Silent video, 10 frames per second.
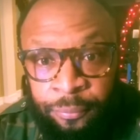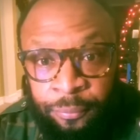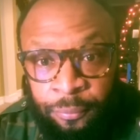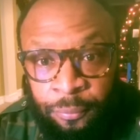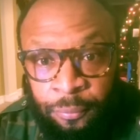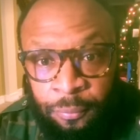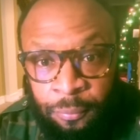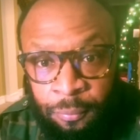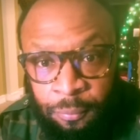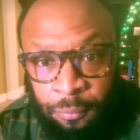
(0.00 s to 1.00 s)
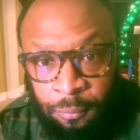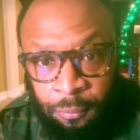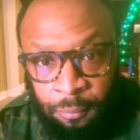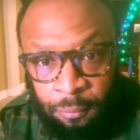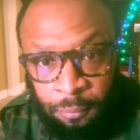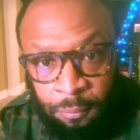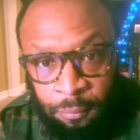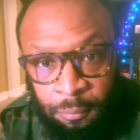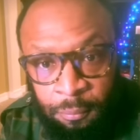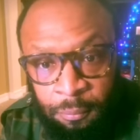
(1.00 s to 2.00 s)

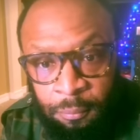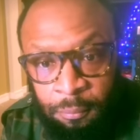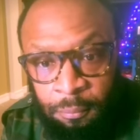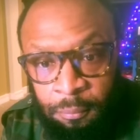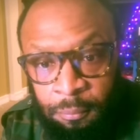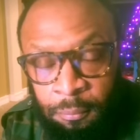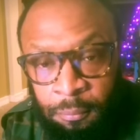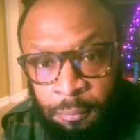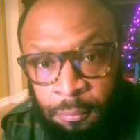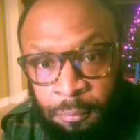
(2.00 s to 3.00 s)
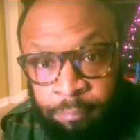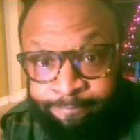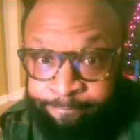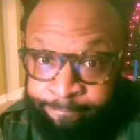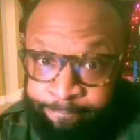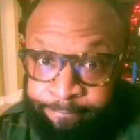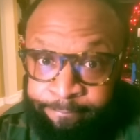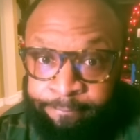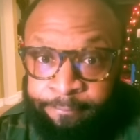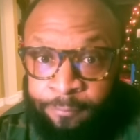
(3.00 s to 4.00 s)

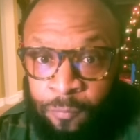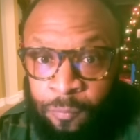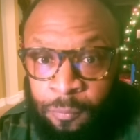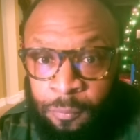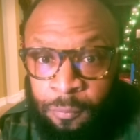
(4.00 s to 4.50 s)
Nobody speaks.